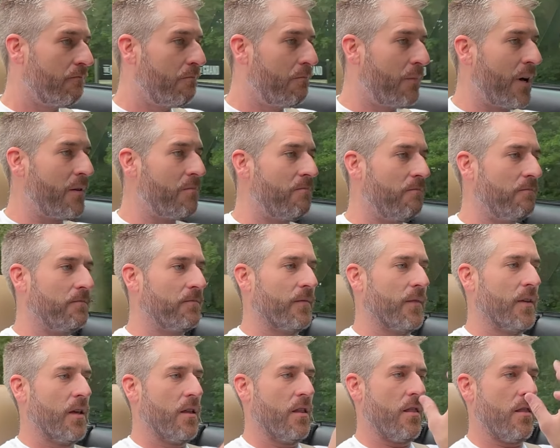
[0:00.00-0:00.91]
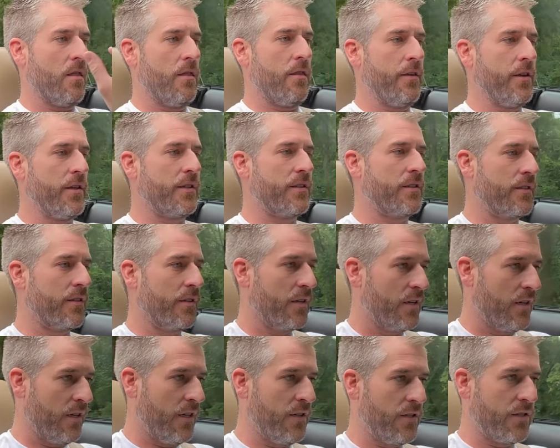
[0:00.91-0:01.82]
But this
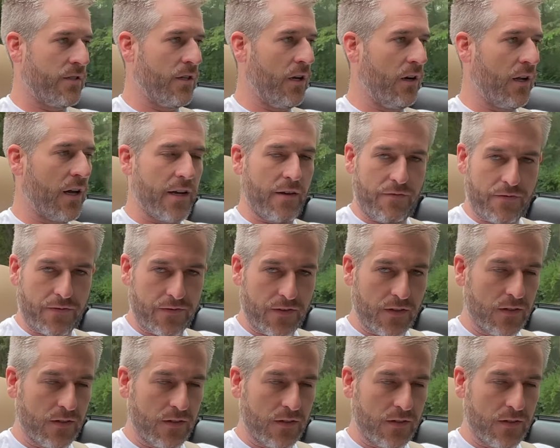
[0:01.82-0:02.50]
is the life.